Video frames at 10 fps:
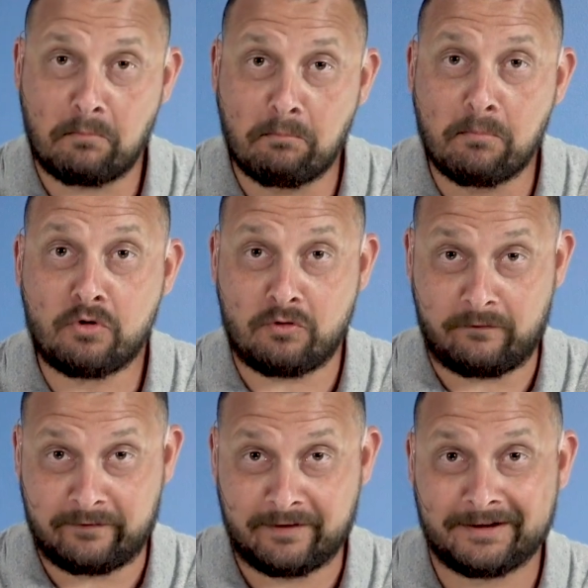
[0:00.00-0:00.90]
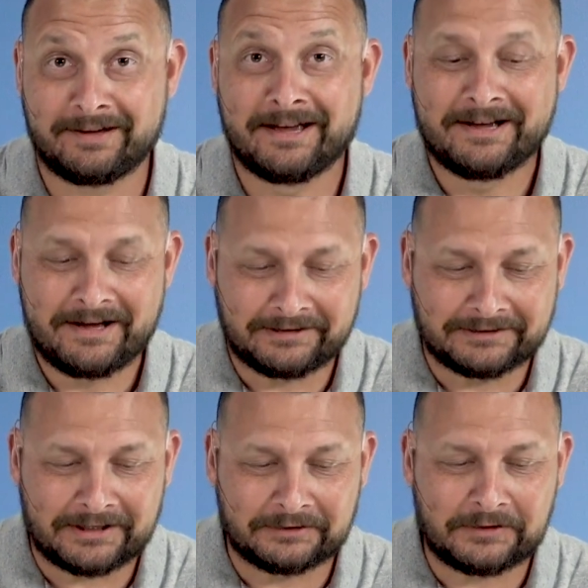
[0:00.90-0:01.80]
move
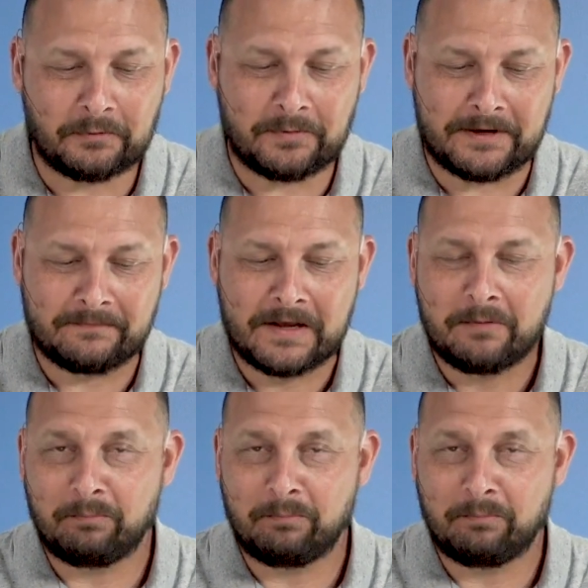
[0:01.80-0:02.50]
a little bit.